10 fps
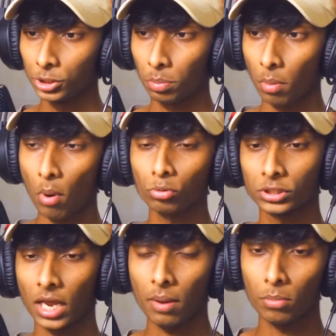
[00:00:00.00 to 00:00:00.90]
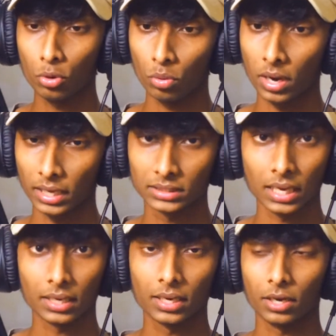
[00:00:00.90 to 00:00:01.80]
She promotes him to an
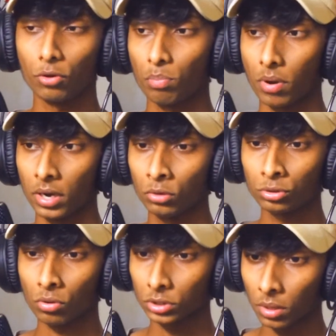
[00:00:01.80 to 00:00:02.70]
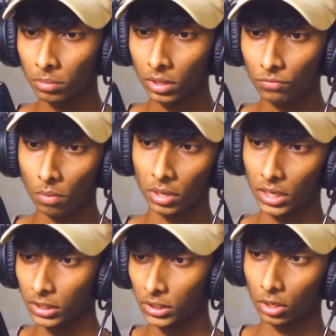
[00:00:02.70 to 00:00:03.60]
executive producer or something, from a
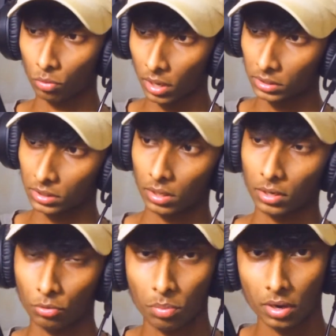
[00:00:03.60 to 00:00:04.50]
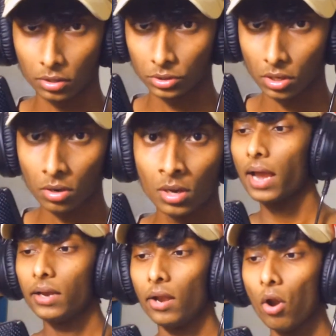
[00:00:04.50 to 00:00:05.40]
DJ to an executive producer.
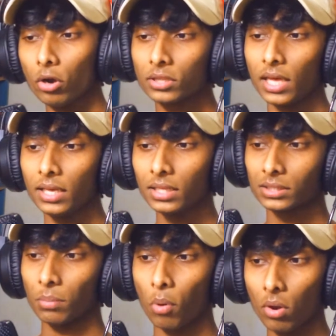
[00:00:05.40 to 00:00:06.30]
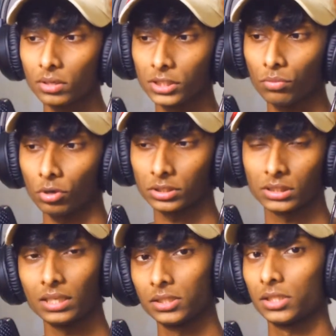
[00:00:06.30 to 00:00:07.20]
I did not think this apology was
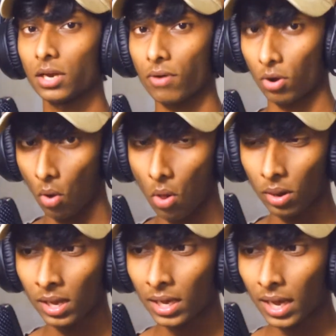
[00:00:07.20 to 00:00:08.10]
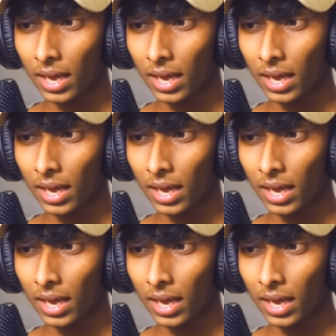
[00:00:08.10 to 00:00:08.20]
sincere at all.